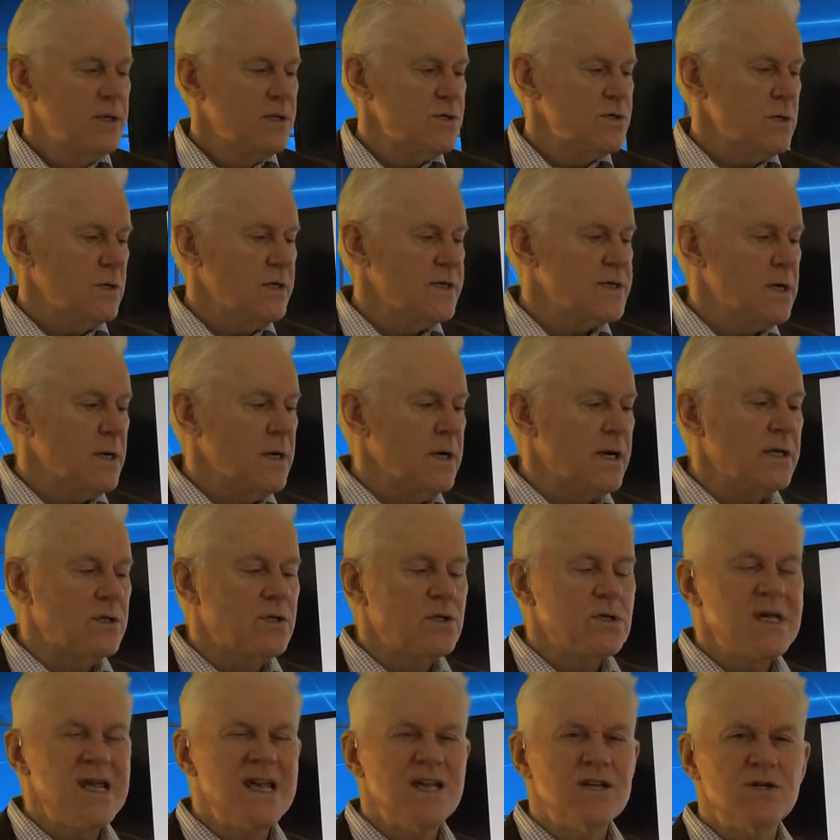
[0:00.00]
So let's kind
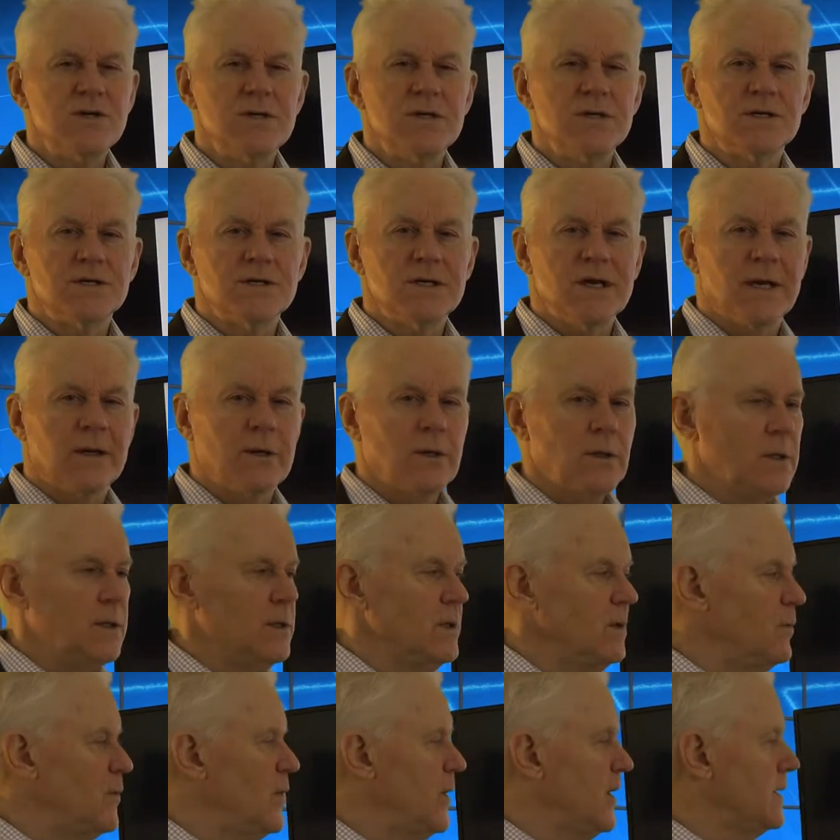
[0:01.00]
of tease this out a
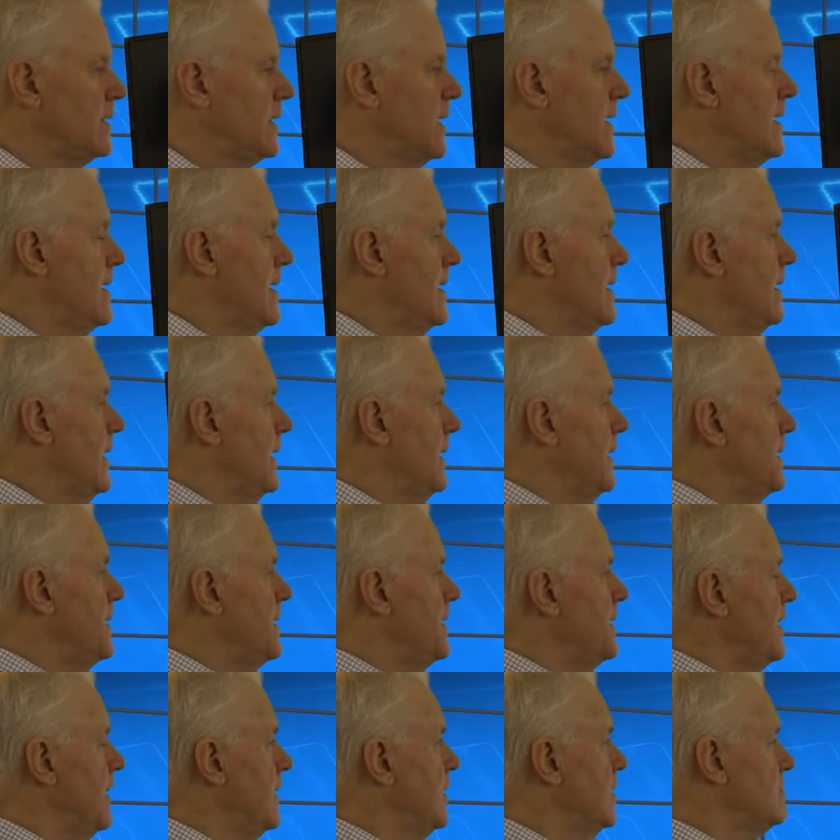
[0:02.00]
little bit
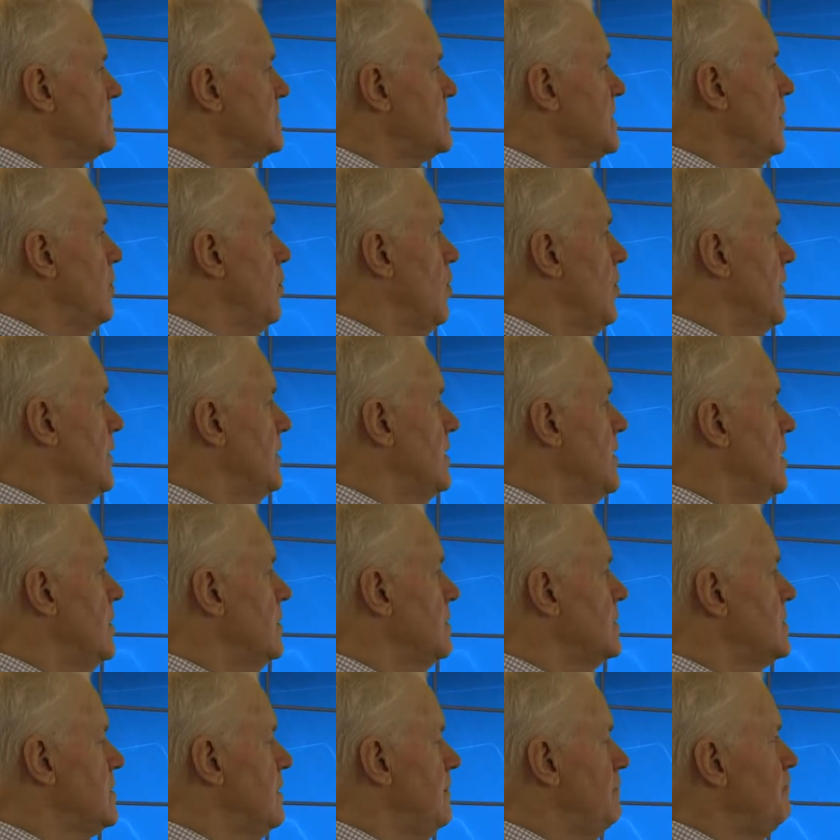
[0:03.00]
and uh, see where it
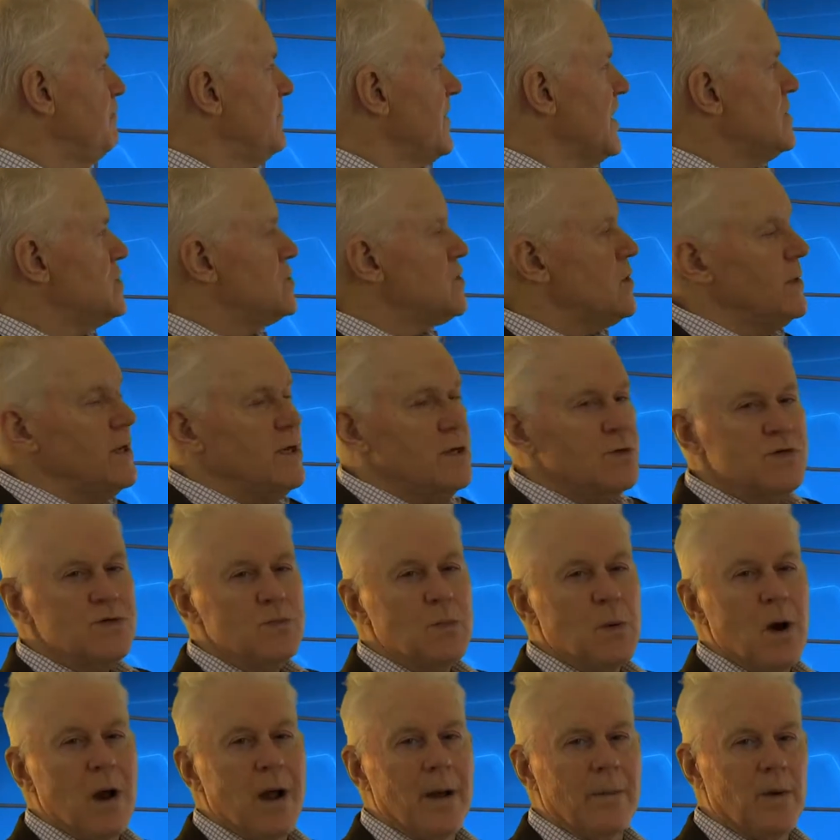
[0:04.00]
goes. So here's
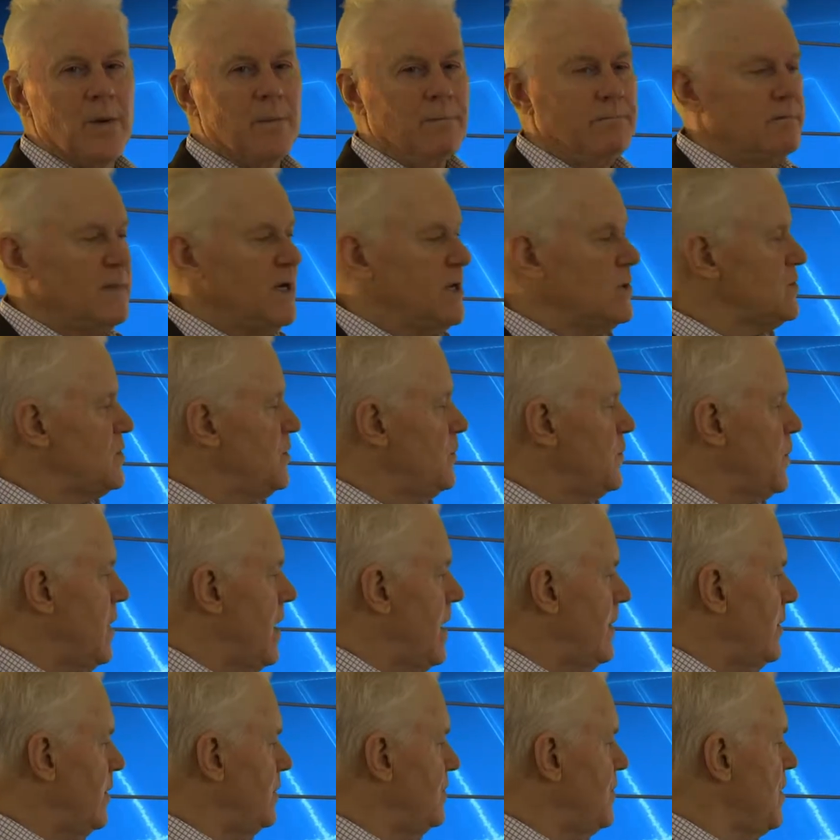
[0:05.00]
the problem. Here's the
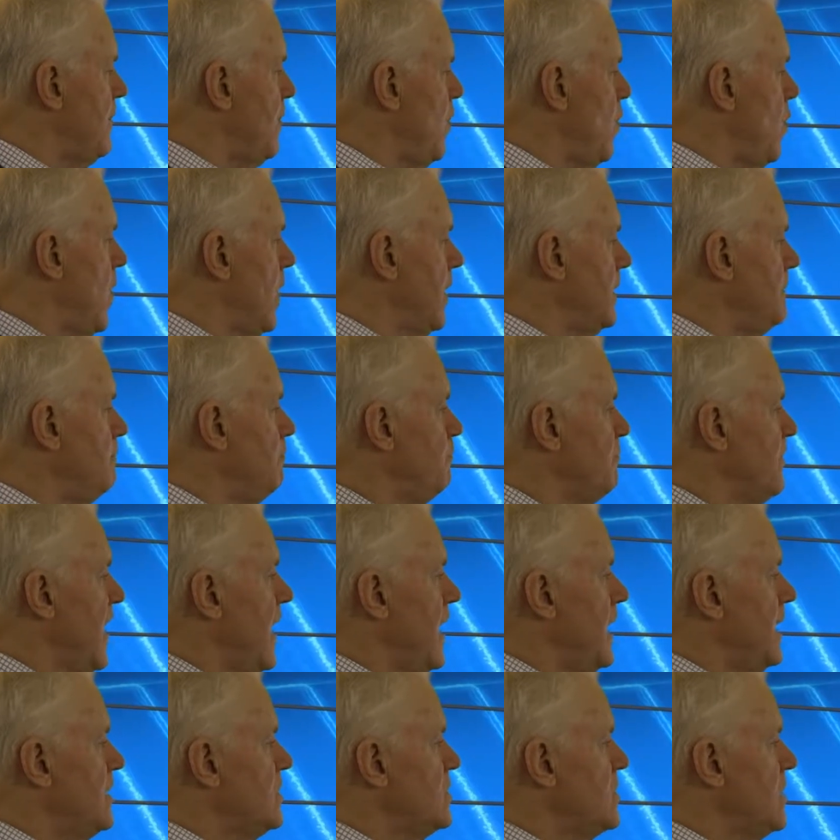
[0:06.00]
problem. Number one,
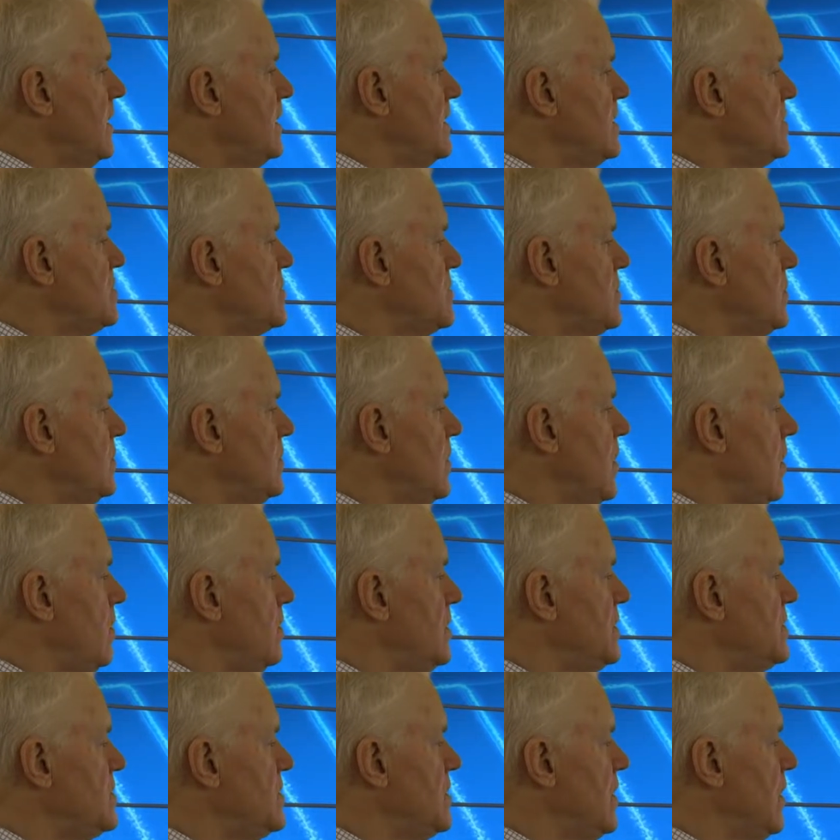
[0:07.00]
tenants don't
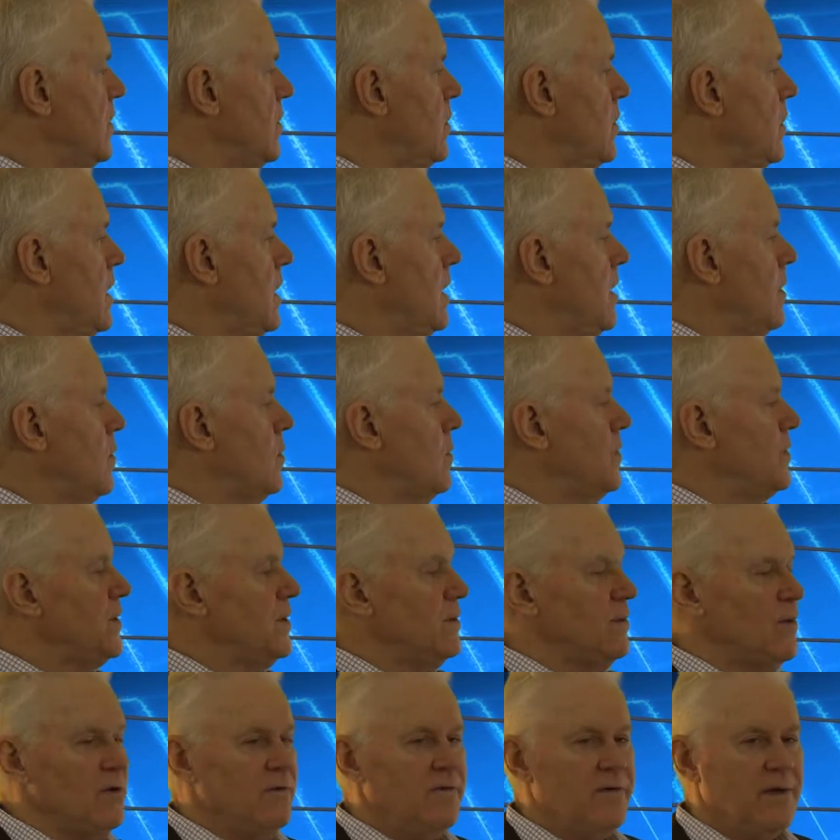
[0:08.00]
always know when
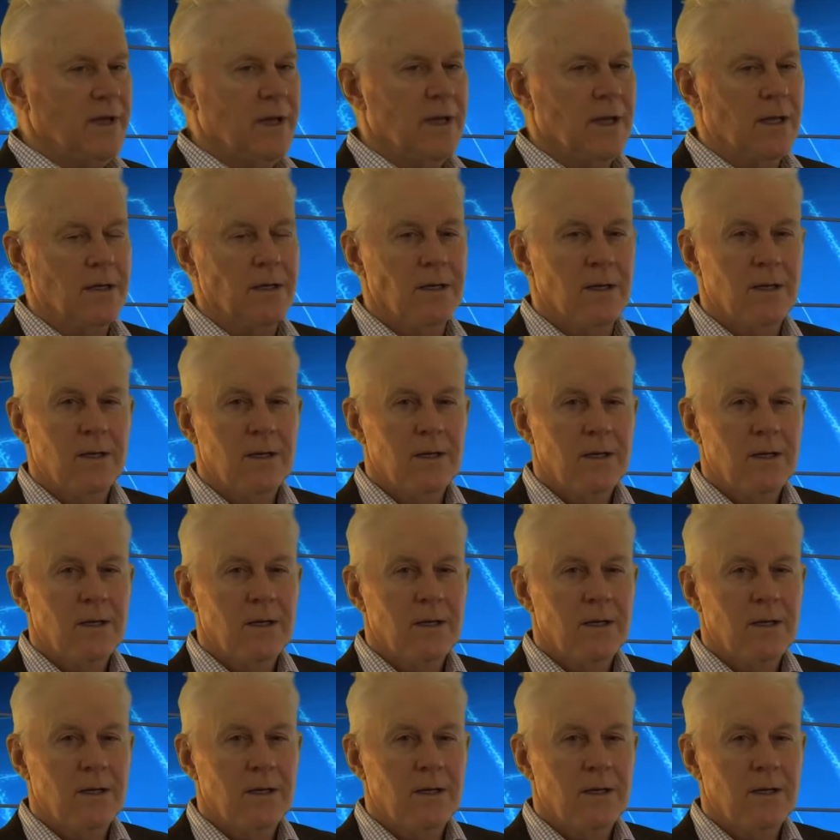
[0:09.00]
they're moving in.